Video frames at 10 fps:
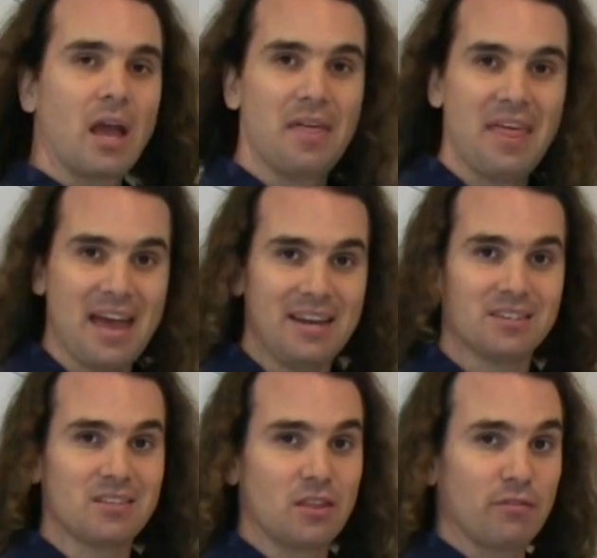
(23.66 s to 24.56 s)
And that
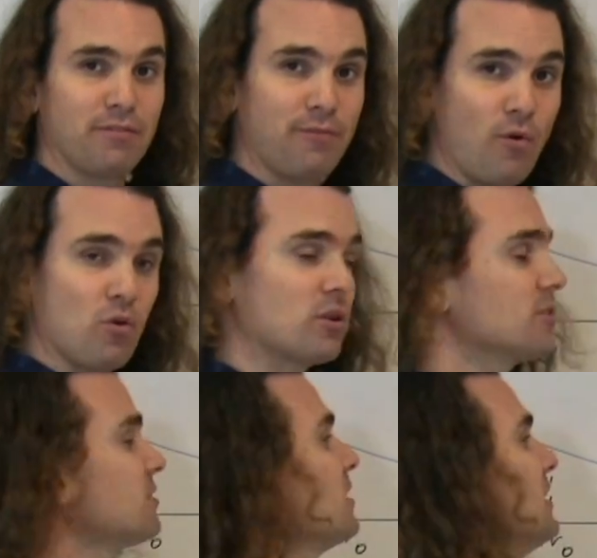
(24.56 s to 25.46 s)
is that the
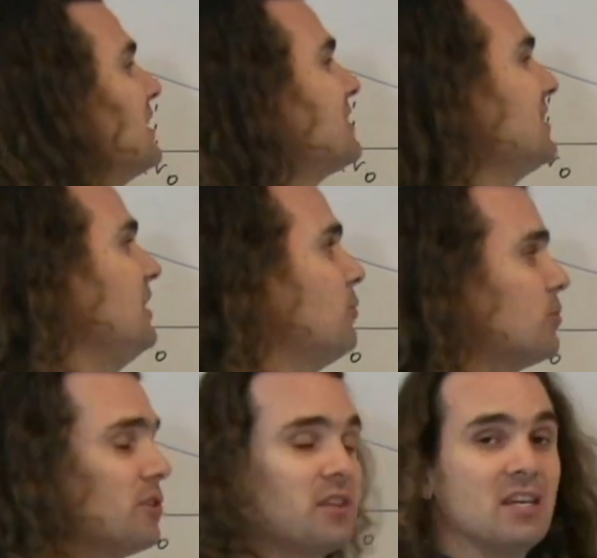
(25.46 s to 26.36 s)
force is
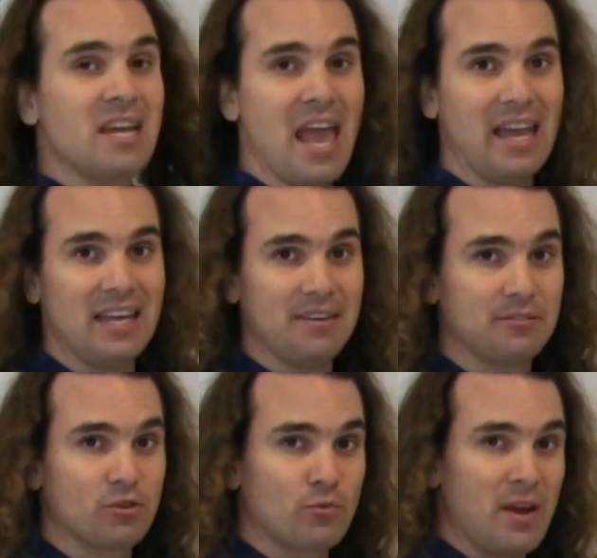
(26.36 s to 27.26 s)
equal to the
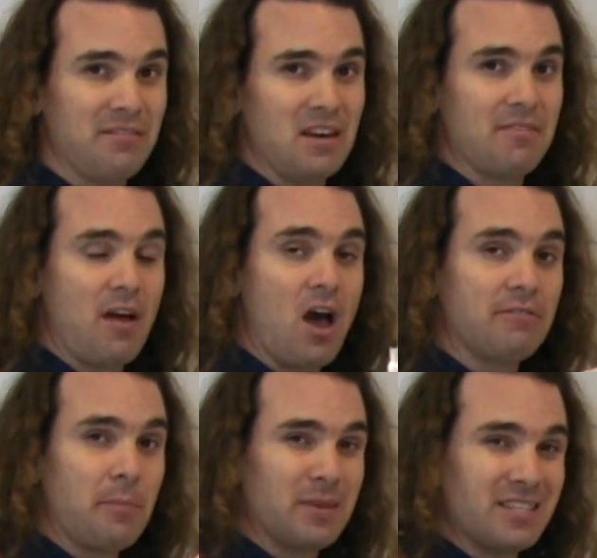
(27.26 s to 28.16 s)
negative derivative
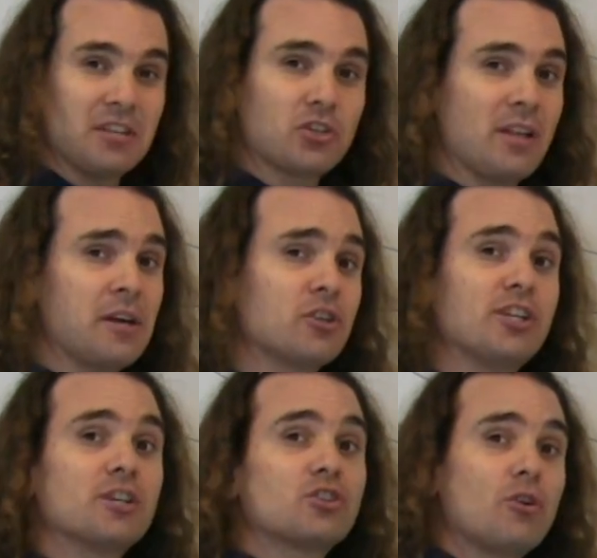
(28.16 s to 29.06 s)
of the potential
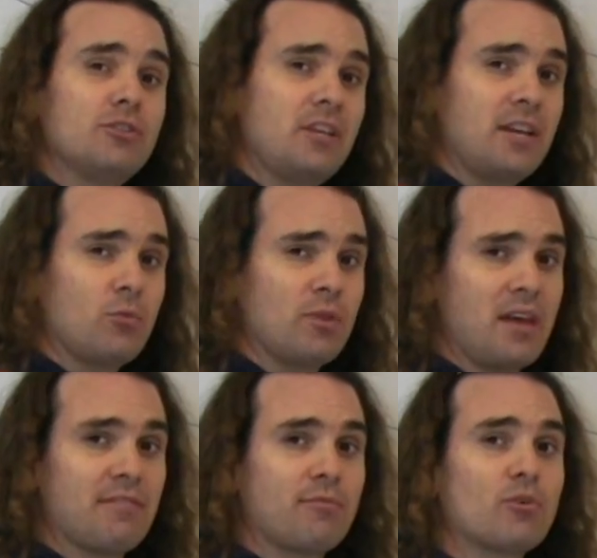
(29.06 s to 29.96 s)
energy associated with
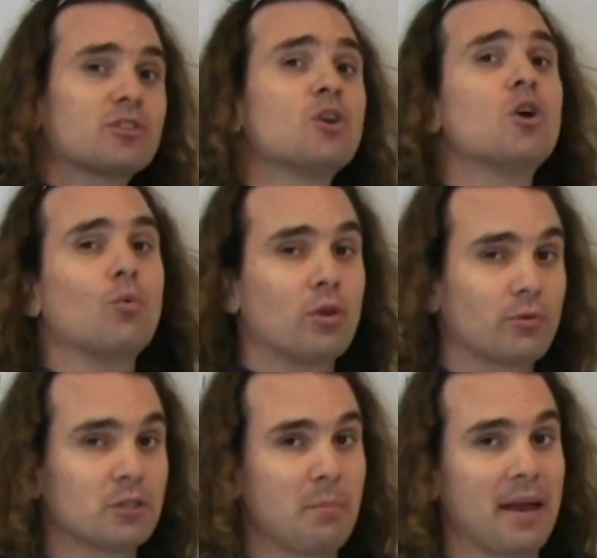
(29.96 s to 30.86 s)
that force with
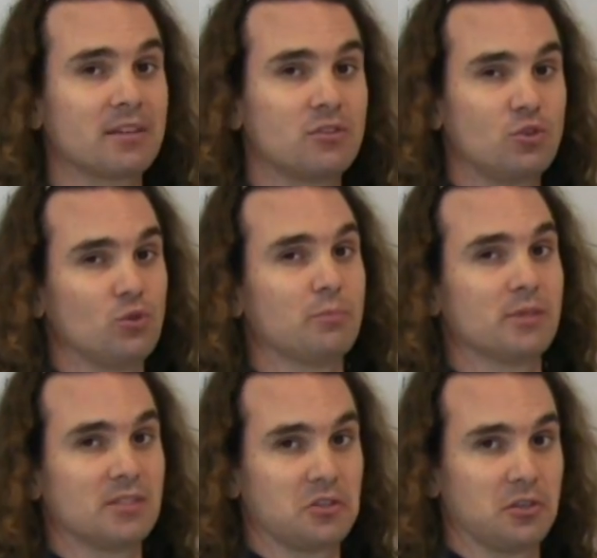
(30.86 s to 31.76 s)
respect to
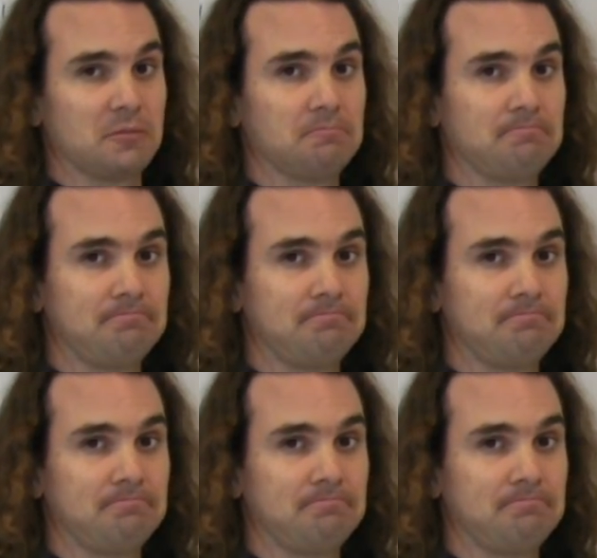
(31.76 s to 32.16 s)
position.